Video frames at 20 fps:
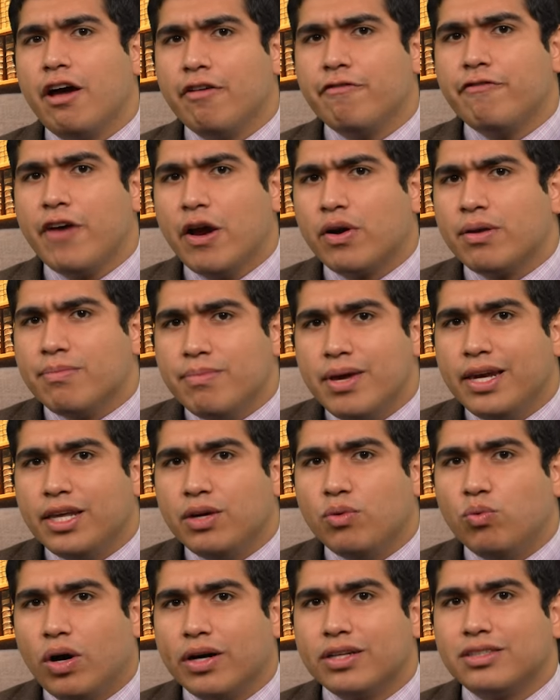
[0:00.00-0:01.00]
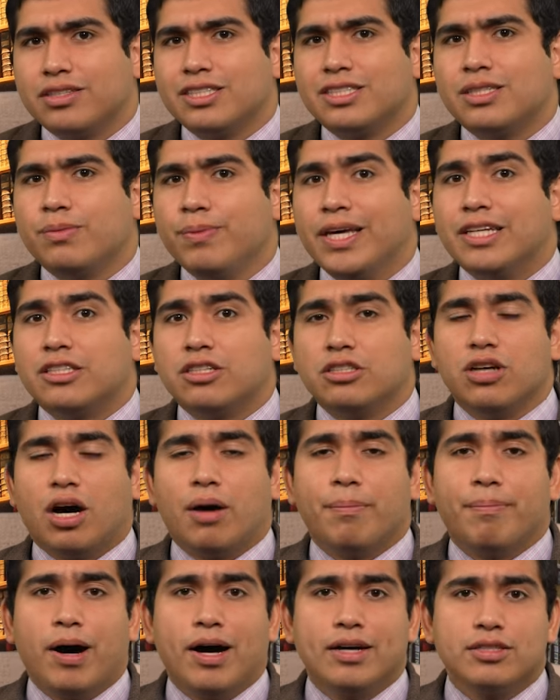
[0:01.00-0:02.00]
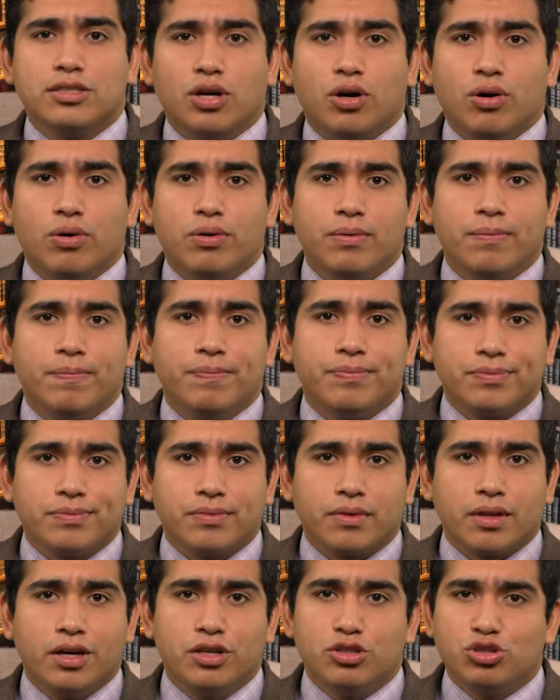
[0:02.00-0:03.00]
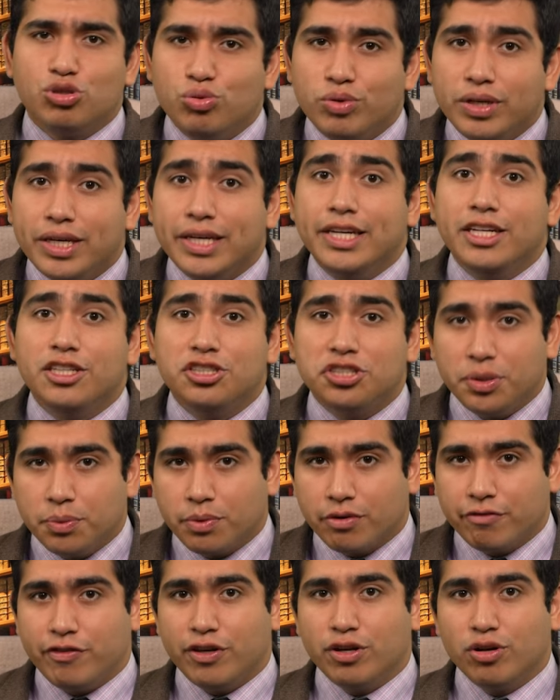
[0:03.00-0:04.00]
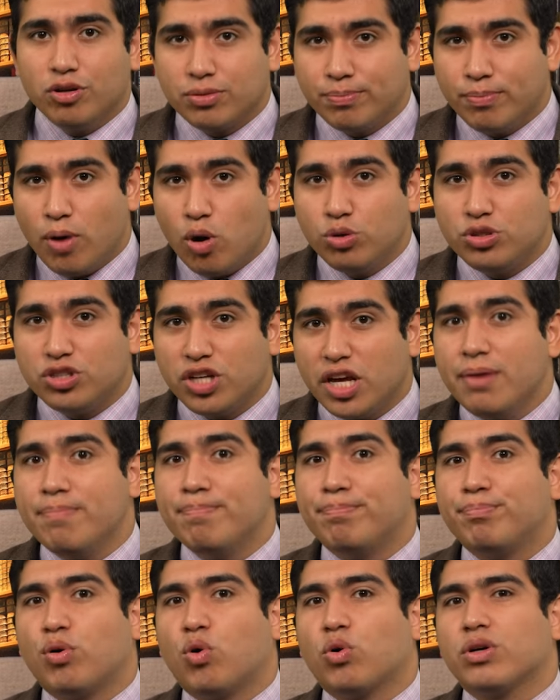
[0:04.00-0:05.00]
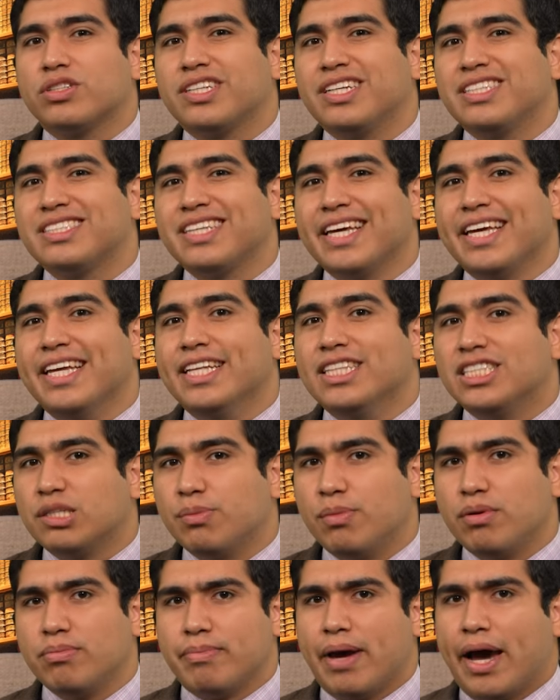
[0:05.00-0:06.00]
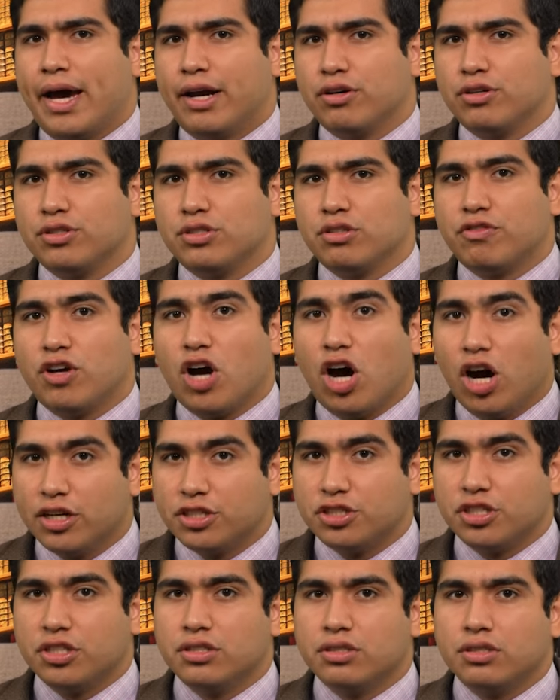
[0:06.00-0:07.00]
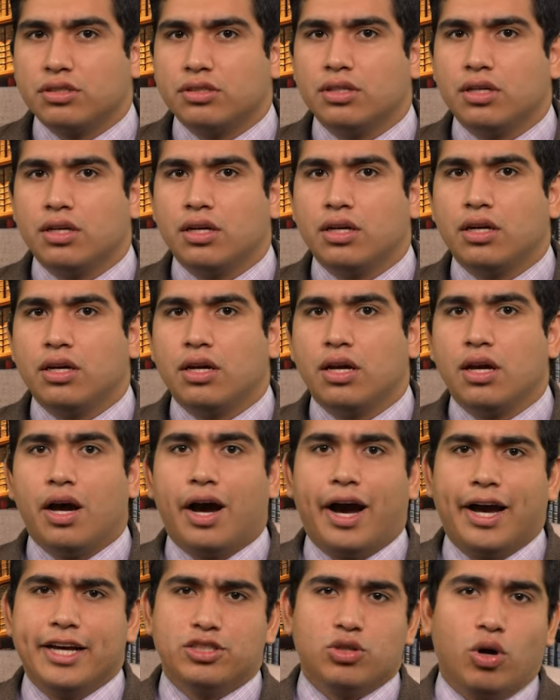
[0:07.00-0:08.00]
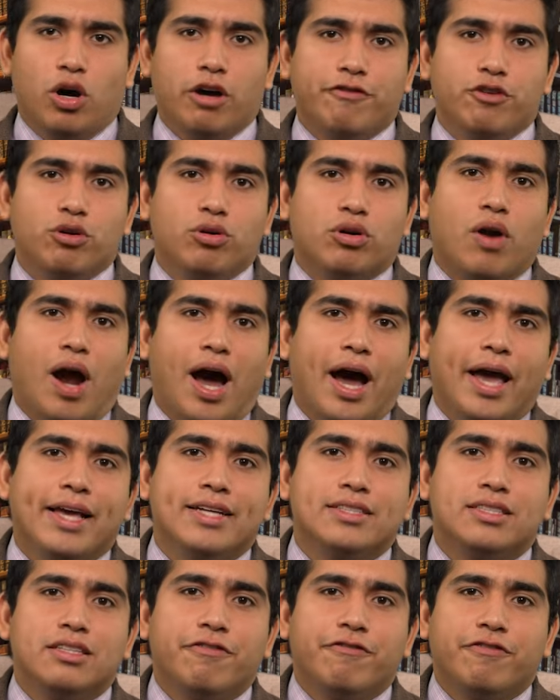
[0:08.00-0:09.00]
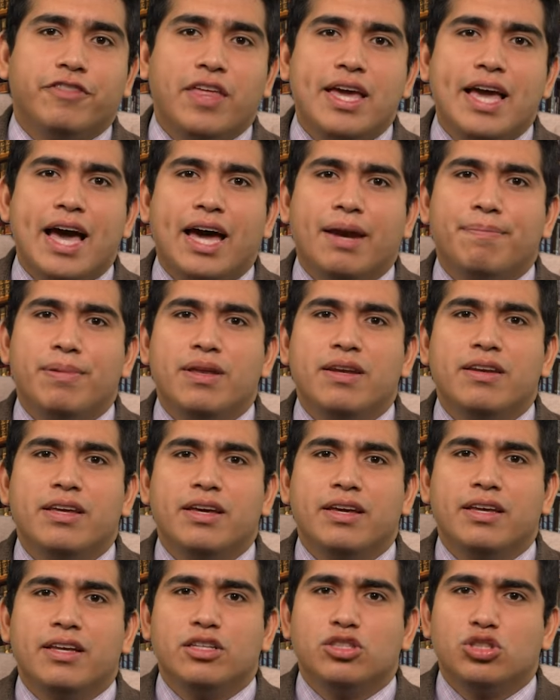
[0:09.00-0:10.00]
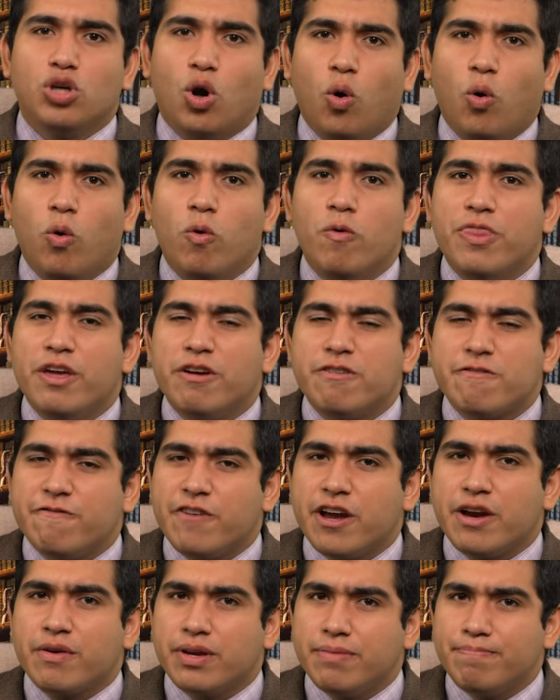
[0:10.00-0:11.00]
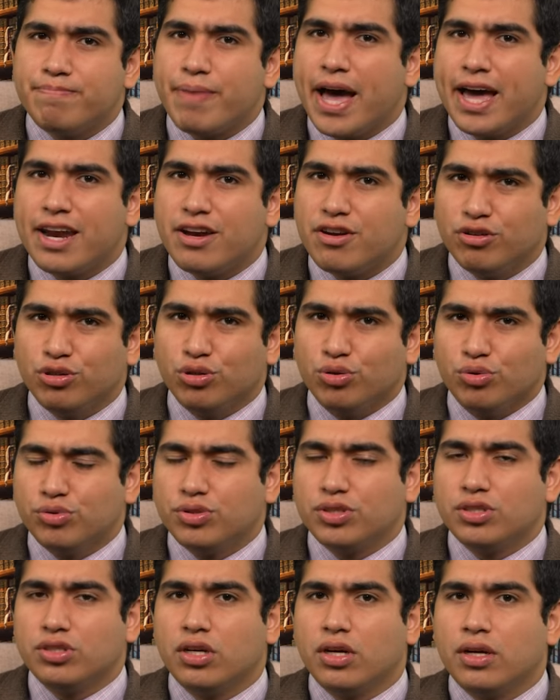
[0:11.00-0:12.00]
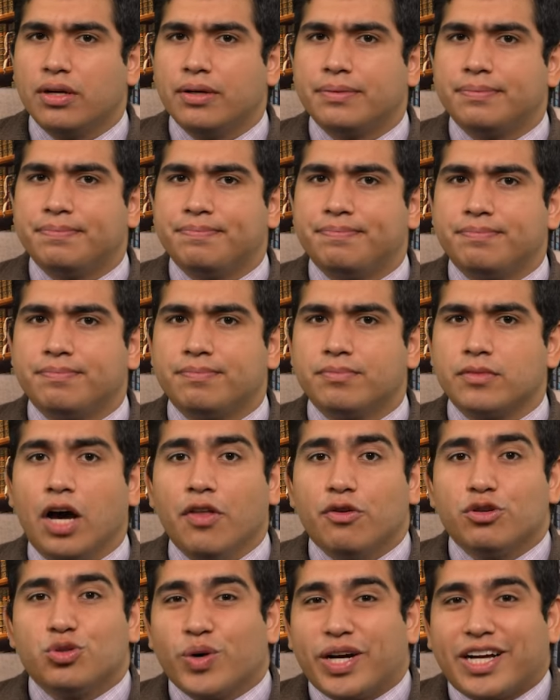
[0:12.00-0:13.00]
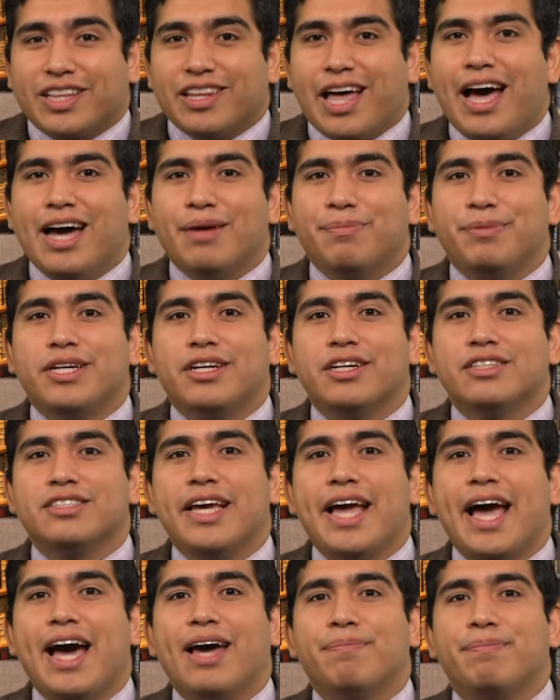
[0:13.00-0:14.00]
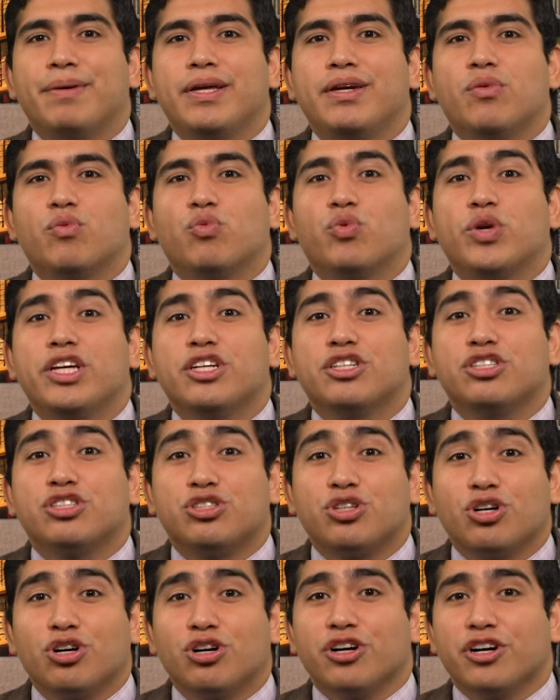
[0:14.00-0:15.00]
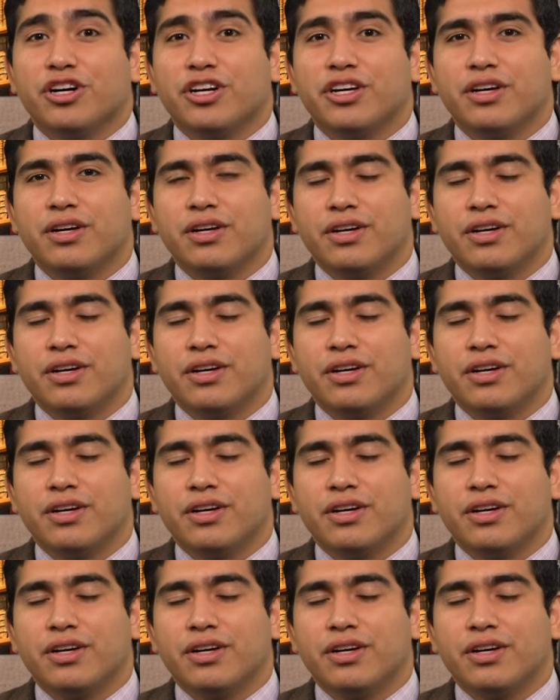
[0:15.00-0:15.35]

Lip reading: Very many wanted to speak to Don Bosco. To each he revealed most important intimate matters of conscience. I saw a few cry as if they had been told their very bad news. Others were glad because they had been reassured.